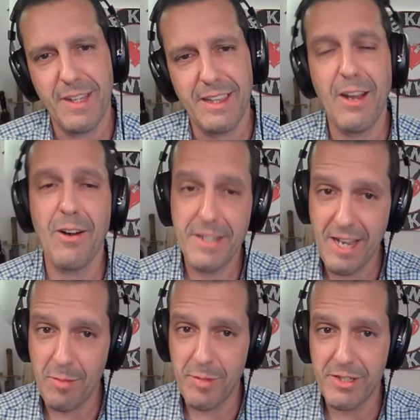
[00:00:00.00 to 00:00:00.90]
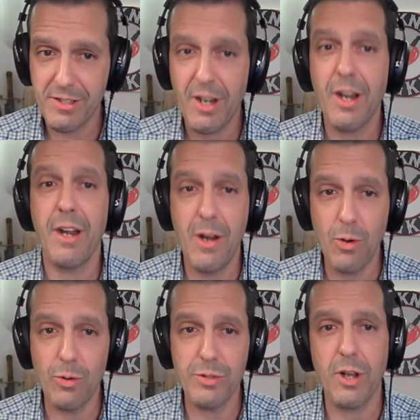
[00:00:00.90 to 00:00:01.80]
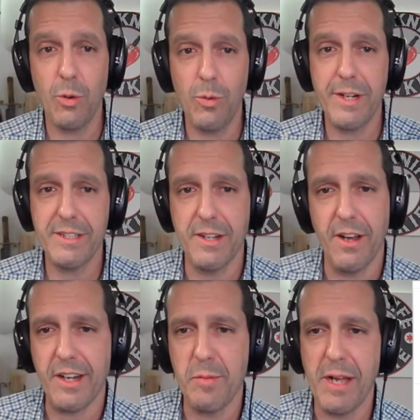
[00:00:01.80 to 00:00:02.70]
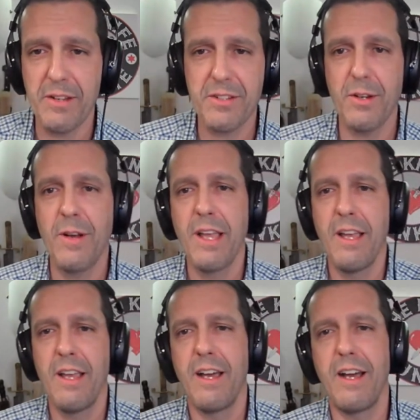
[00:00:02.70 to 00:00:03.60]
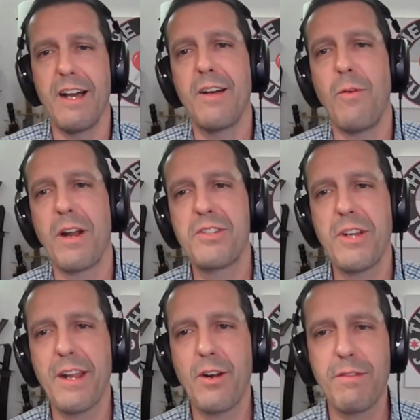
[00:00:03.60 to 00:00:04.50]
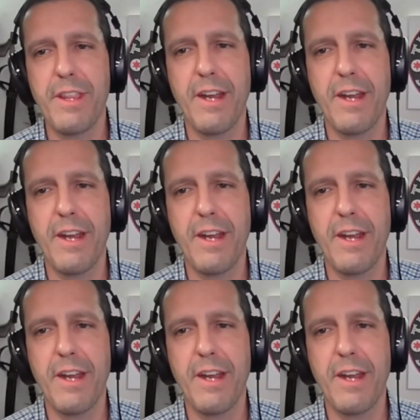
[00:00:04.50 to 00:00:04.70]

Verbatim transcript: Larrin Thomas knows what he's talking about. So uh, why don't you head over